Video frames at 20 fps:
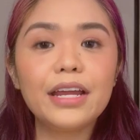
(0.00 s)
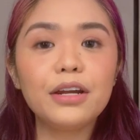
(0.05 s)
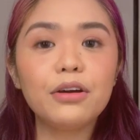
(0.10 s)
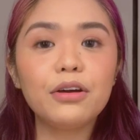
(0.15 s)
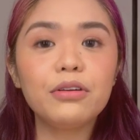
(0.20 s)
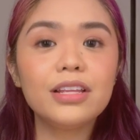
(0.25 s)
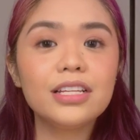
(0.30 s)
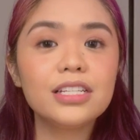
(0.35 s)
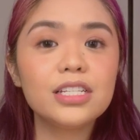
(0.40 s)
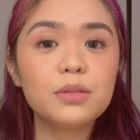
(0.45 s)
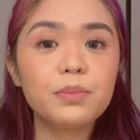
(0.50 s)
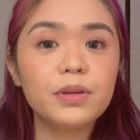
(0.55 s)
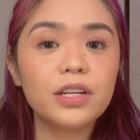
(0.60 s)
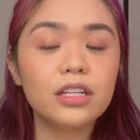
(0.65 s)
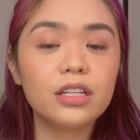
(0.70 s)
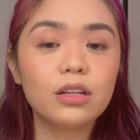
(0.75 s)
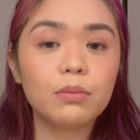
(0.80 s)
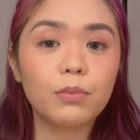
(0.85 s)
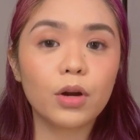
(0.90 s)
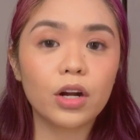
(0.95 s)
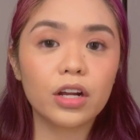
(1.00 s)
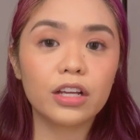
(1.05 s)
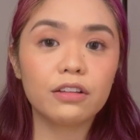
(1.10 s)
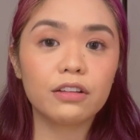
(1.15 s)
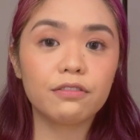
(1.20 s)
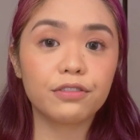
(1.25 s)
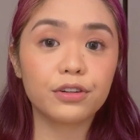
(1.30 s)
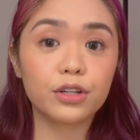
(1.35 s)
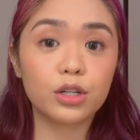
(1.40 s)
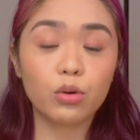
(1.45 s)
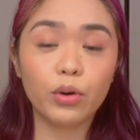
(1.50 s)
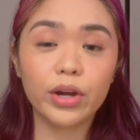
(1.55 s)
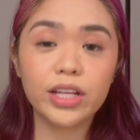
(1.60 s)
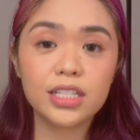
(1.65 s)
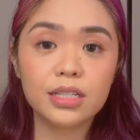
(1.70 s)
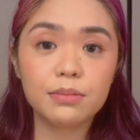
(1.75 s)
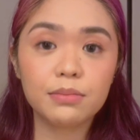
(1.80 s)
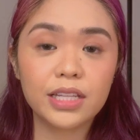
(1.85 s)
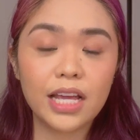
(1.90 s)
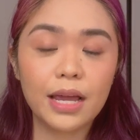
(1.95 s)
I know this has been in the market for
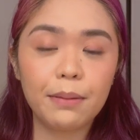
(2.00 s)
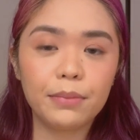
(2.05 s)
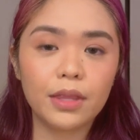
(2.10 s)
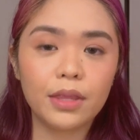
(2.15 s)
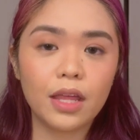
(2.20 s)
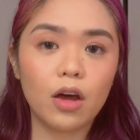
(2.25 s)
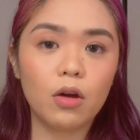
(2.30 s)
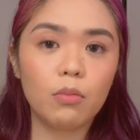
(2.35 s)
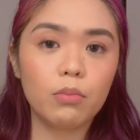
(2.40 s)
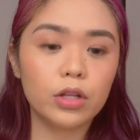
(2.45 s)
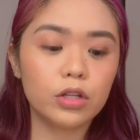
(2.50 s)
quite some time now,